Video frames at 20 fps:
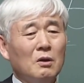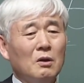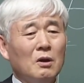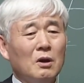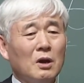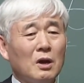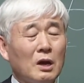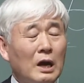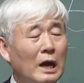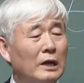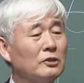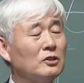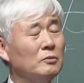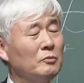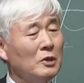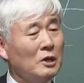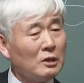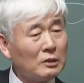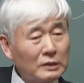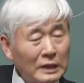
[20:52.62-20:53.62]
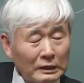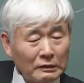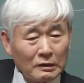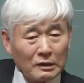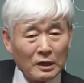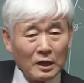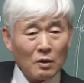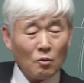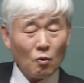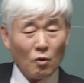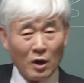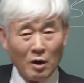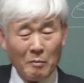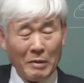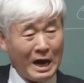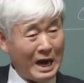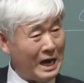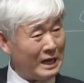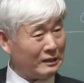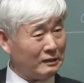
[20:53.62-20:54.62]
The opposite of a warm
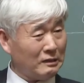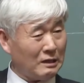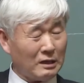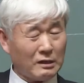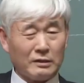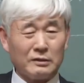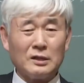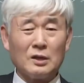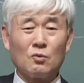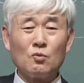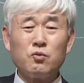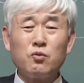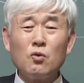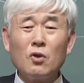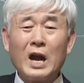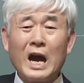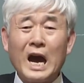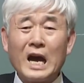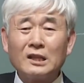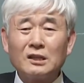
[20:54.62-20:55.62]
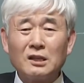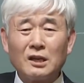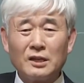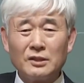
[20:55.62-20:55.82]
heart is having a cool